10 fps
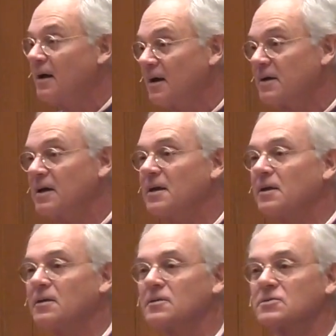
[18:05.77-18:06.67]

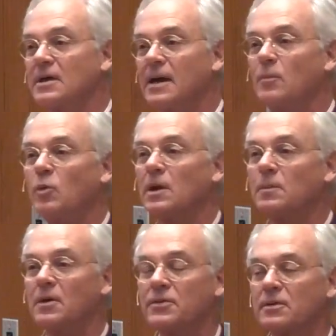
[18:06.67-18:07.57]
again, Sam
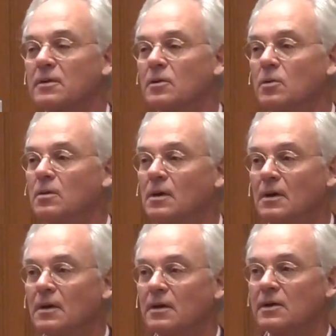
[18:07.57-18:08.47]
Wilmoth, who
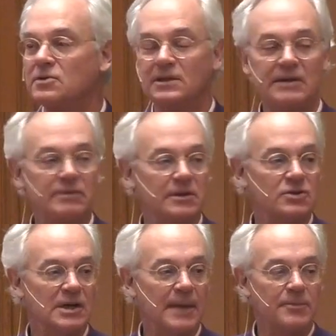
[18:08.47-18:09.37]
is leaving the
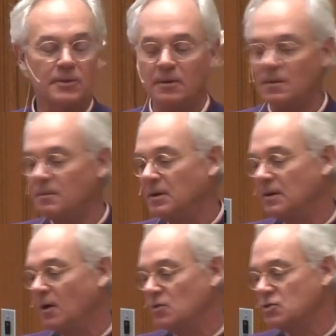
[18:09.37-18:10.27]
chapter,
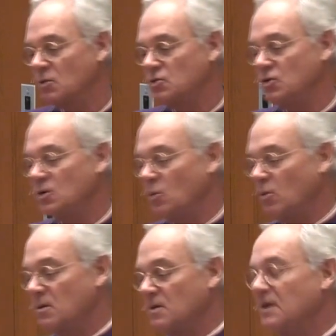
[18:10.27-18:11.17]
but also junior
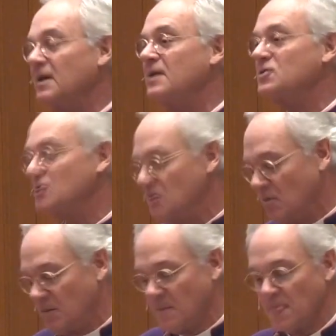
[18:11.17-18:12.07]
warden, and he too